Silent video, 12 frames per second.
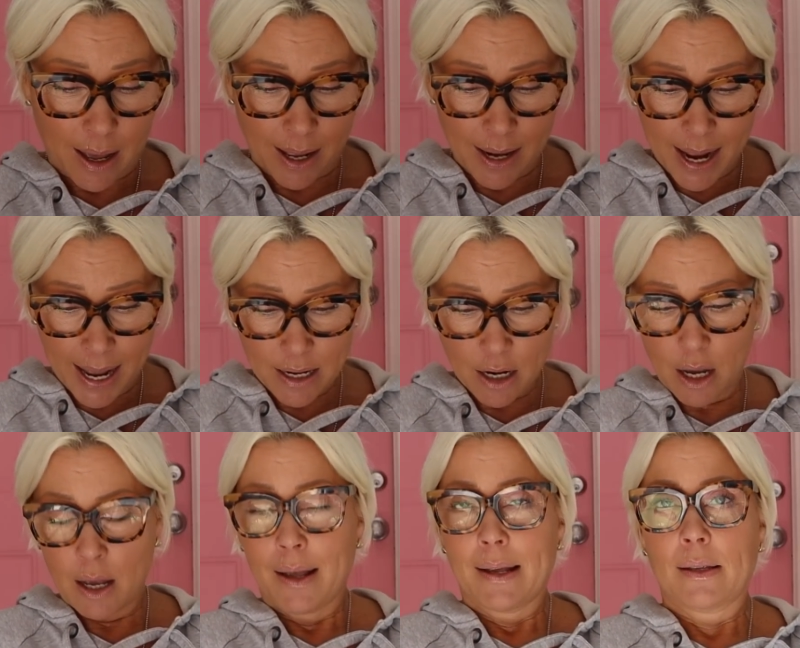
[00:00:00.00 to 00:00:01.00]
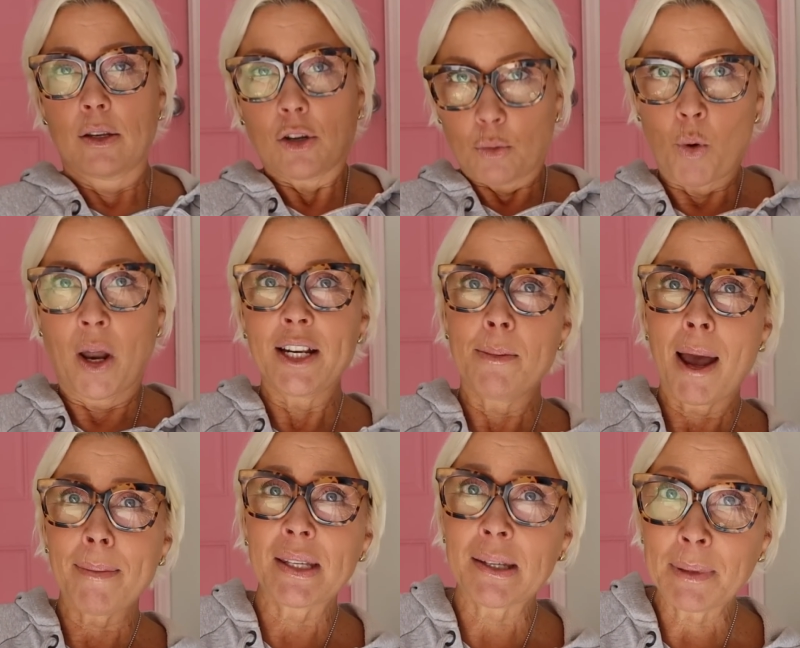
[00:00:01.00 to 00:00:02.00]
Annette wanted to buy
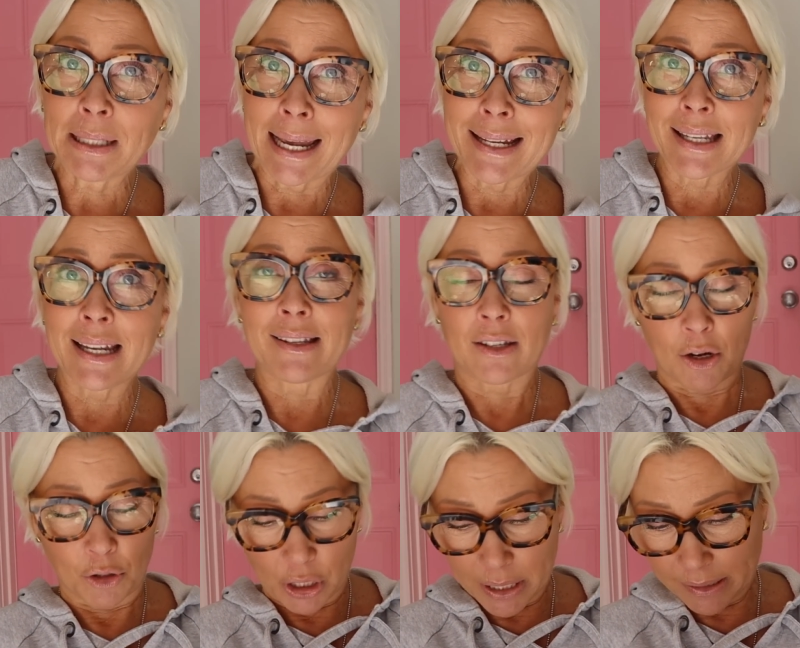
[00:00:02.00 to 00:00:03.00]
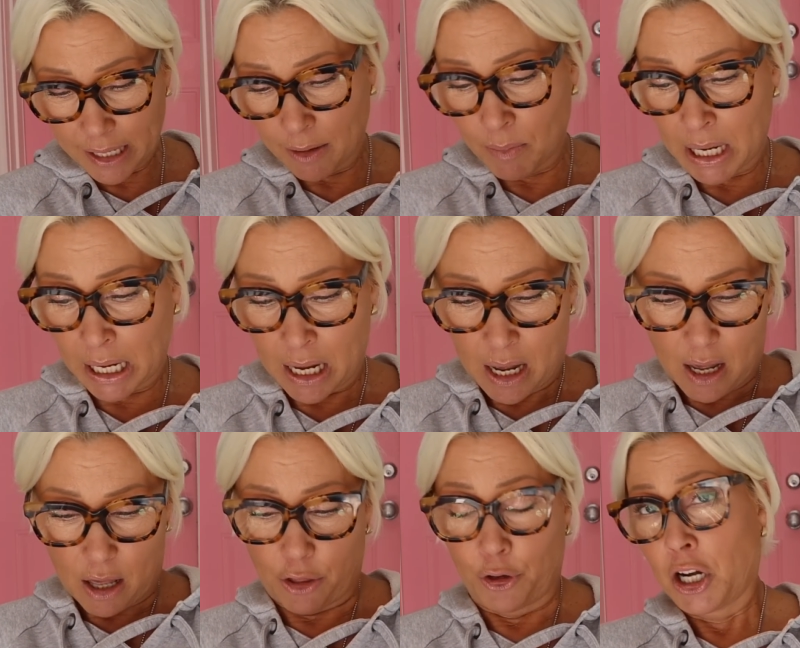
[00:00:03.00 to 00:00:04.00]
me some glazes, so she sent me
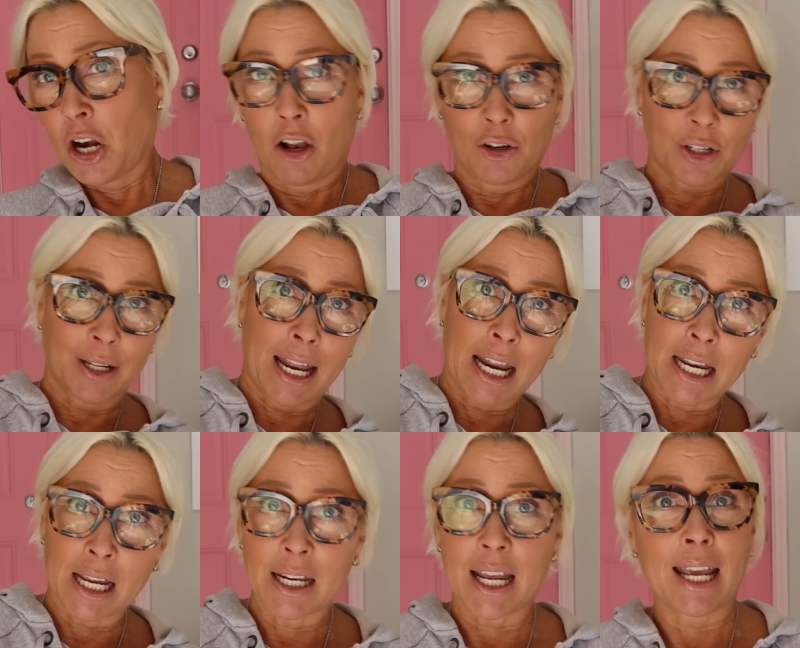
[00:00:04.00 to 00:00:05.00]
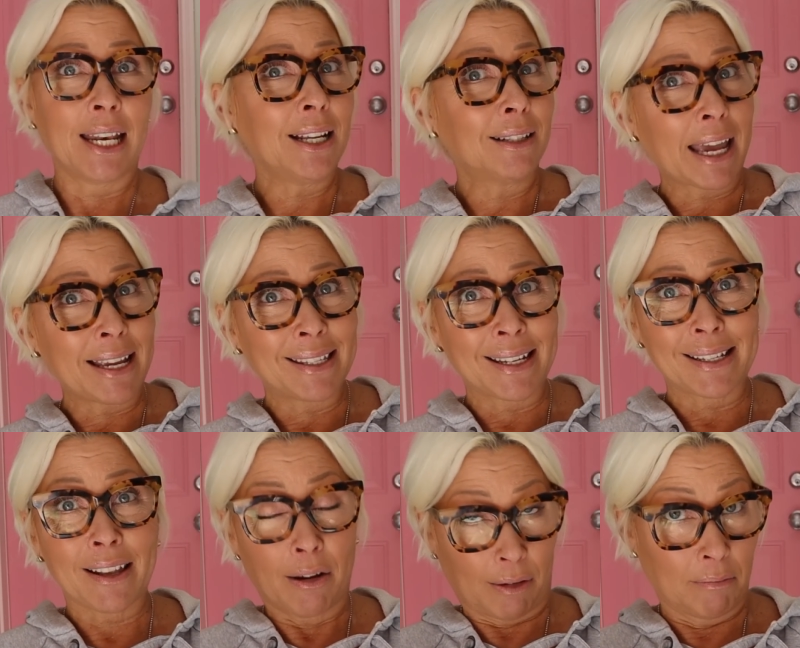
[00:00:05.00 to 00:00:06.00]
$30 Canadian in glazes,
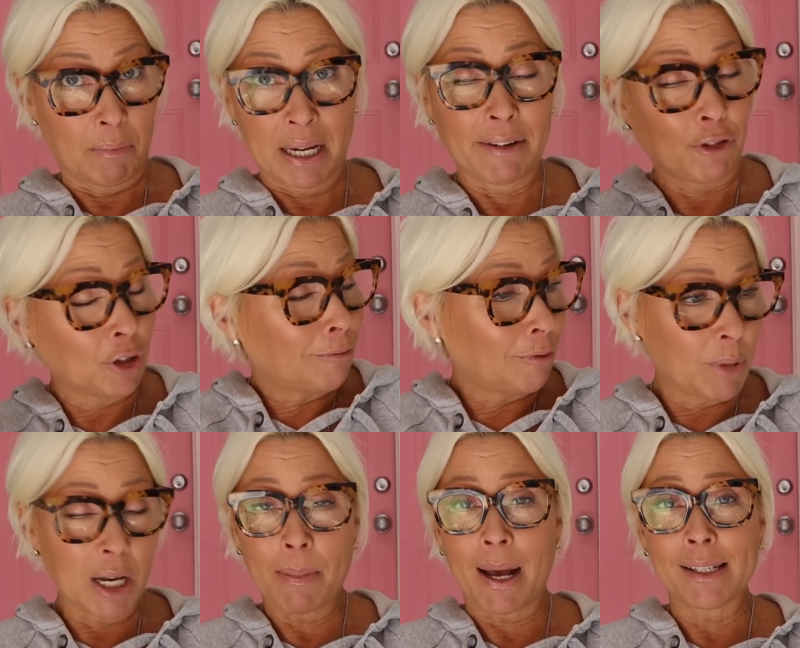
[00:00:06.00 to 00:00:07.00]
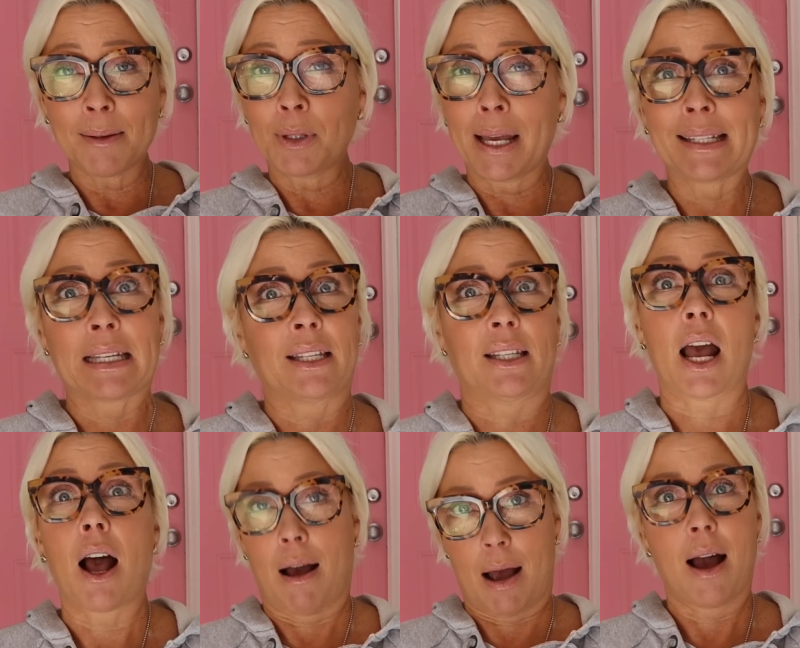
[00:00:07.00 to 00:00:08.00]
money for me to buy some glazes.
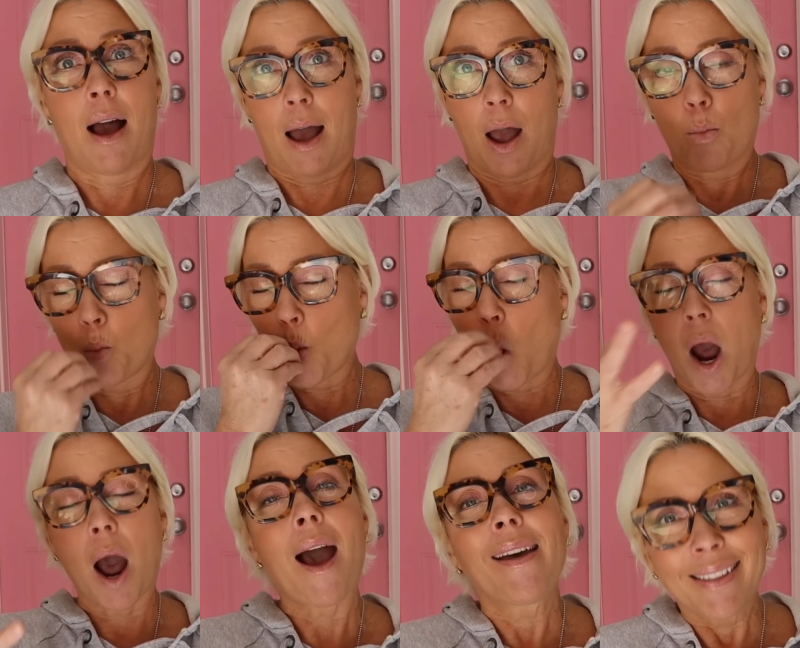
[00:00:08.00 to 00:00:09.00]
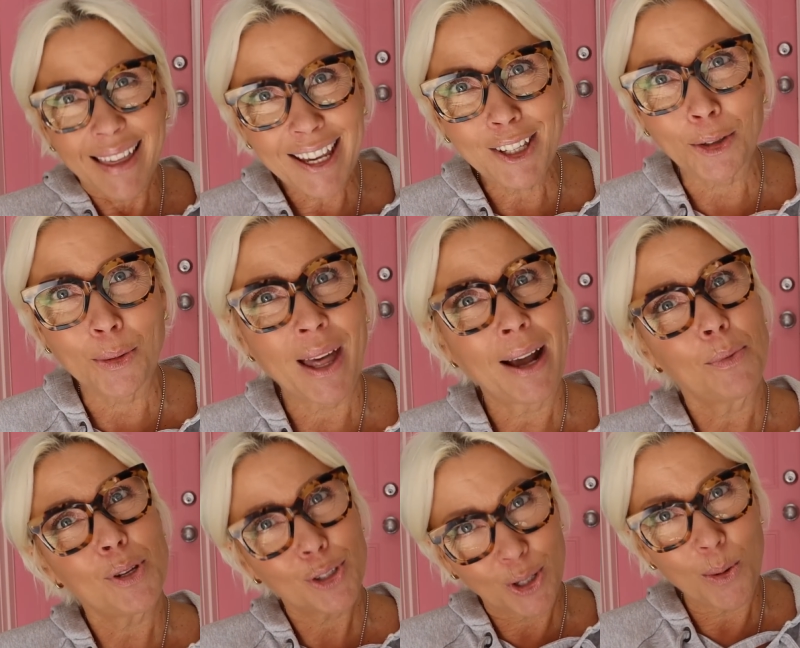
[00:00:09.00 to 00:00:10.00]
Thank you. That
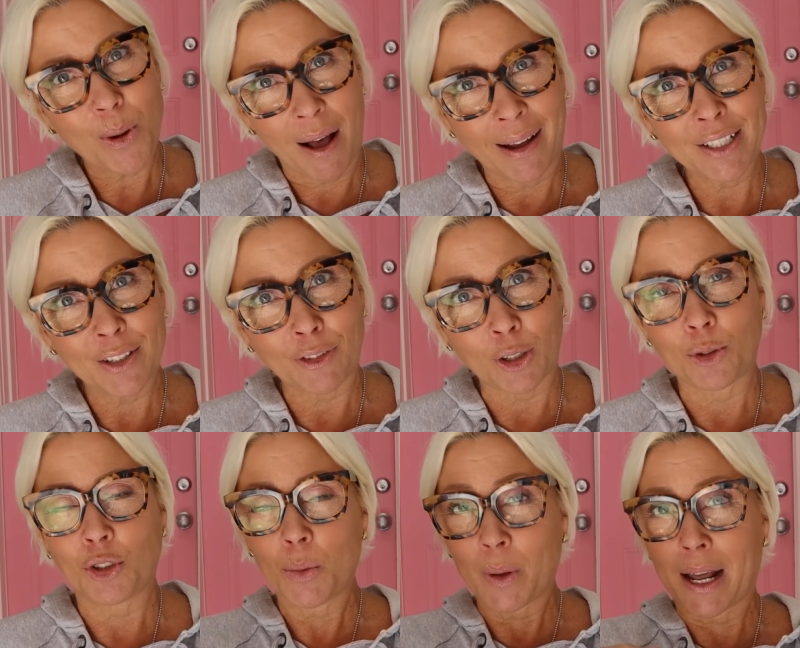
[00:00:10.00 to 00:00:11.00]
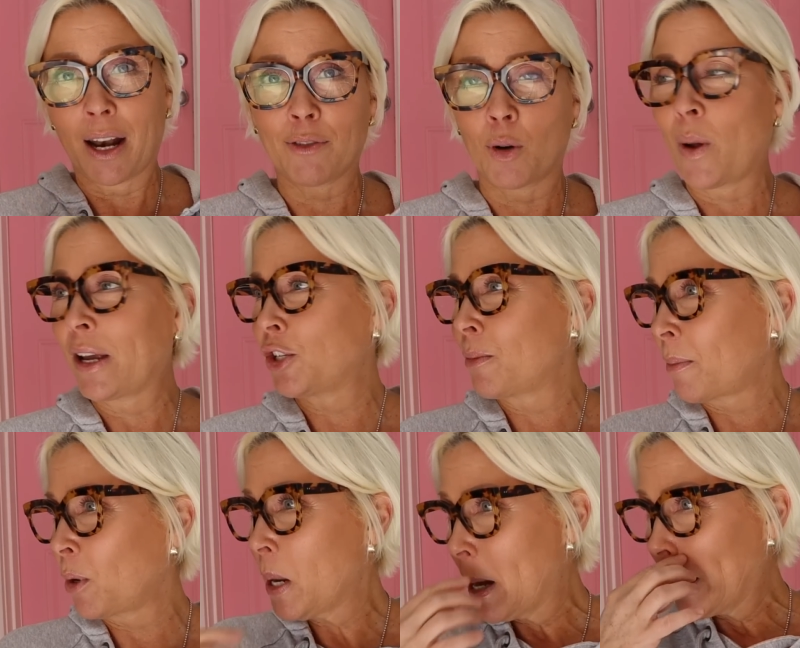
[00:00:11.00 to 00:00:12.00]
was so kind of you. She went out of her way.
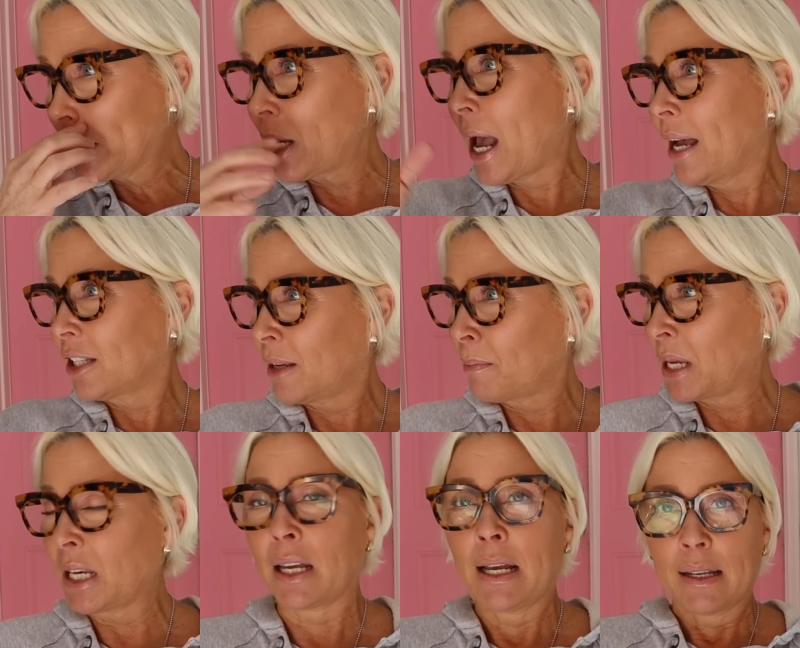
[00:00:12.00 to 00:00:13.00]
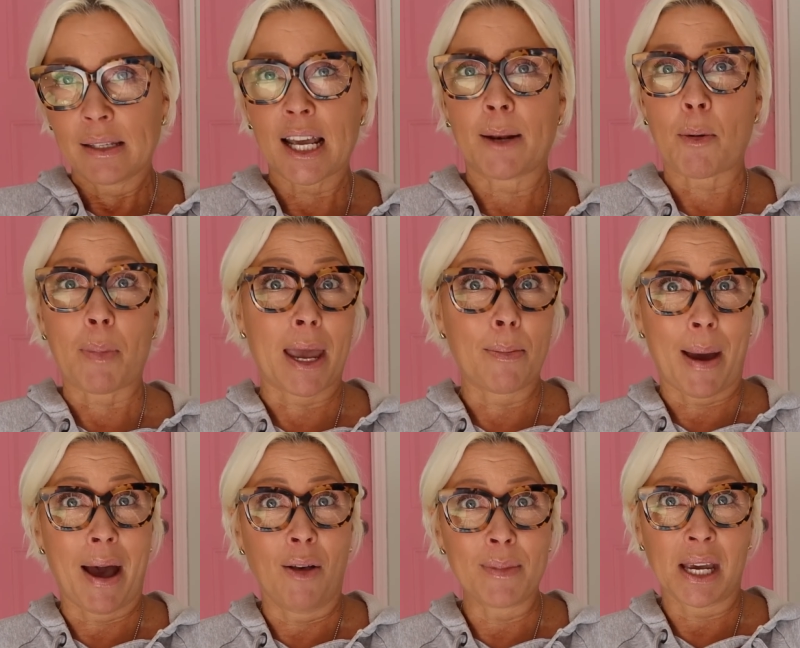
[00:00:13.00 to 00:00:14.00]
She asked me to set up a
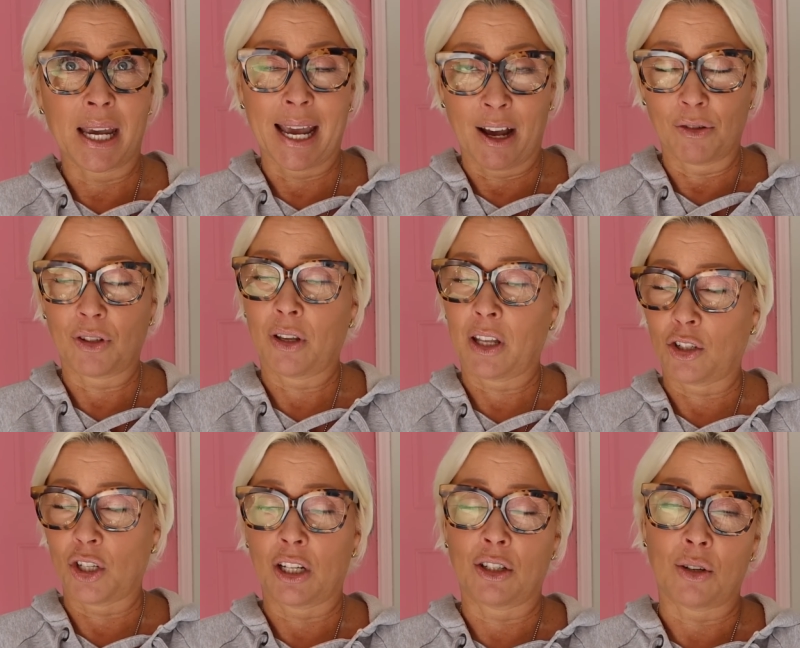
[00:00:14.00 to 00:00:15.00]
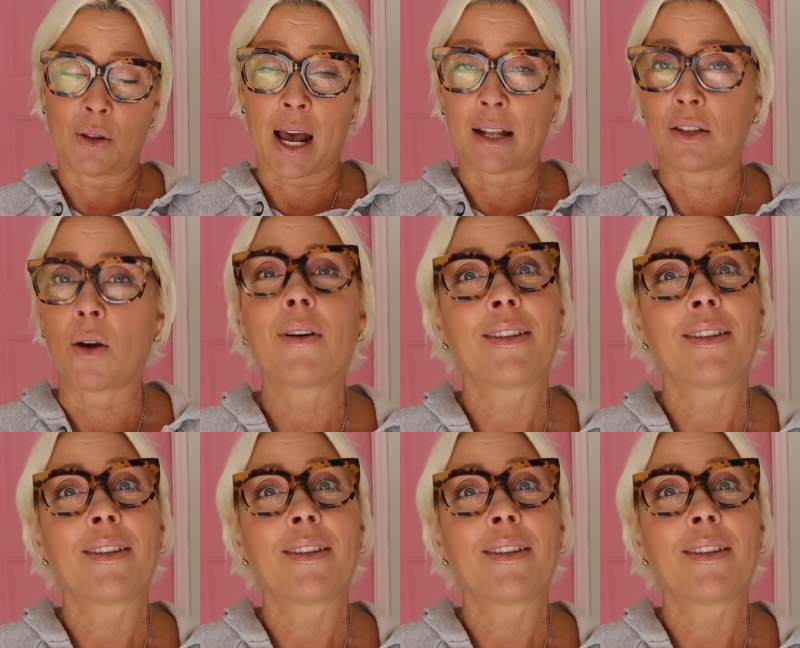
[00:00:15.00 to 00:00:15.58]
PayPal me account so that she could do that. So